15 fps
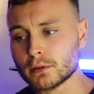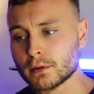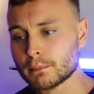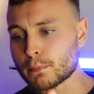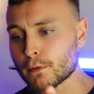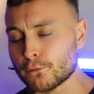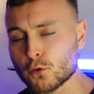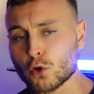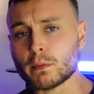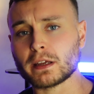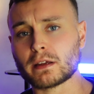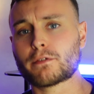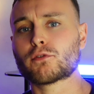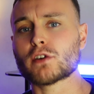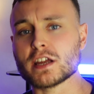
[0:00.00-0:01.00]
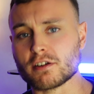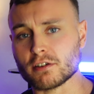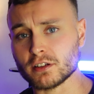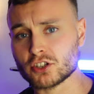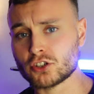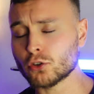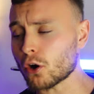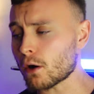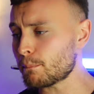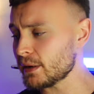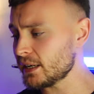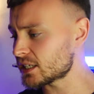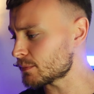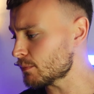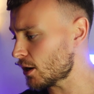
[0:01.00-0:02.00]
performing fragrance, not a
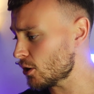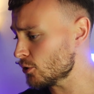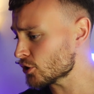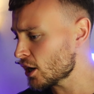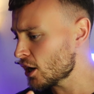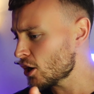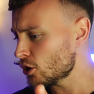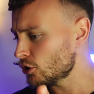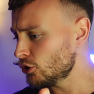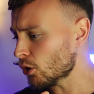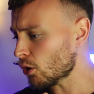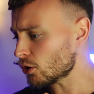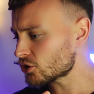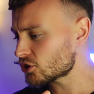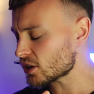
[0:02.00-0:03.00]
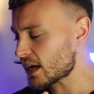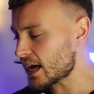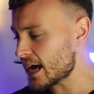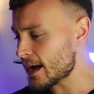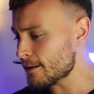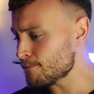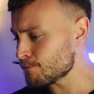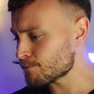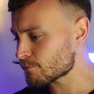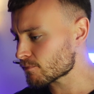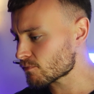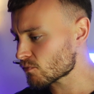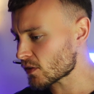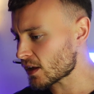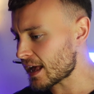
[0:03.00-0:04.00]
beast mode, not
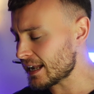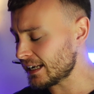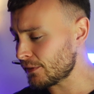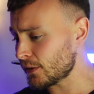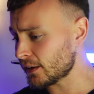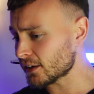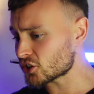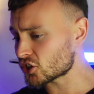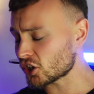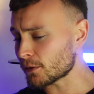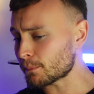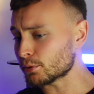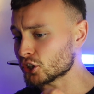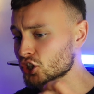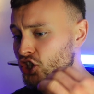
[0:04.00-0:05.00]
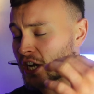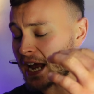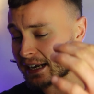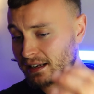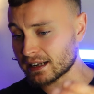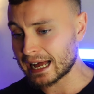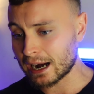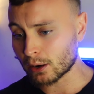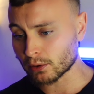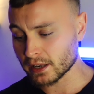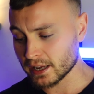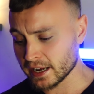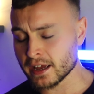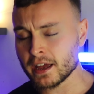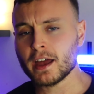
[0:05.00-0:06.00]
anything that's going to project
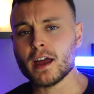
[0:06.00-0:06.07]
loudly,